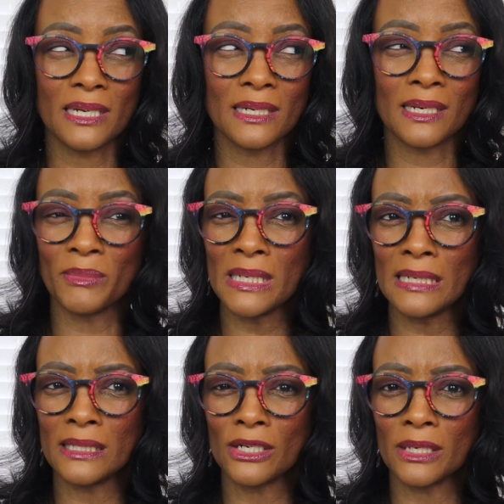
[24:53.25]
And I'm
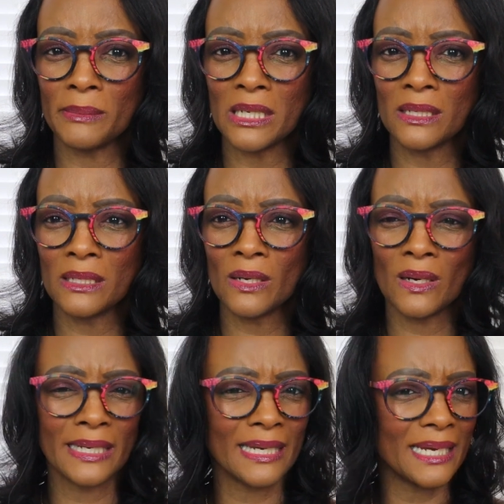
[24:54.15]
thinking they're going to be
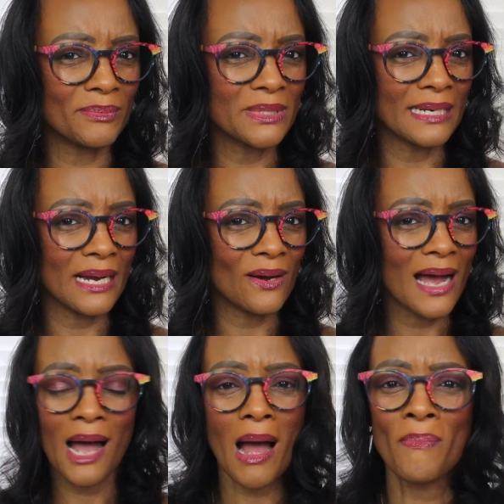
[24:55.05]
calling it Ipsy now.
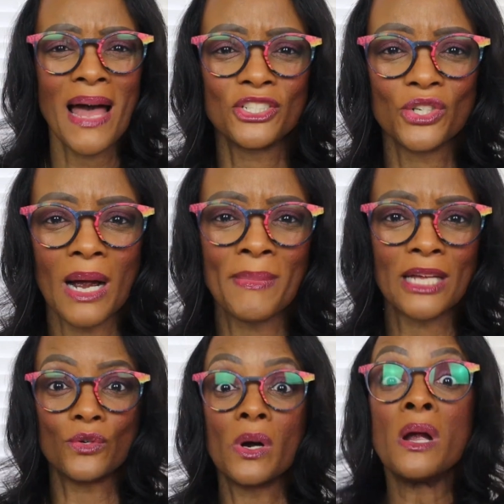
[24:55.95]
I'm not sure. I'm
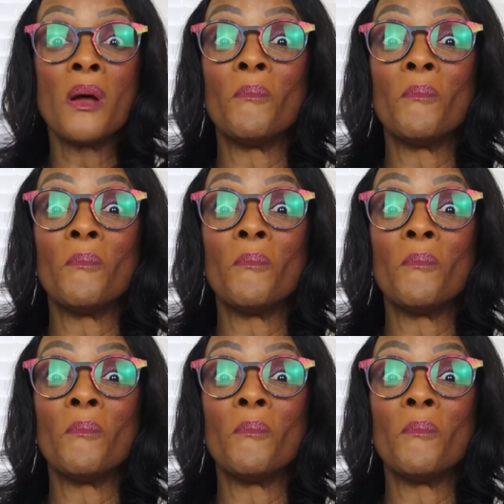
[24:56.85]
not sure.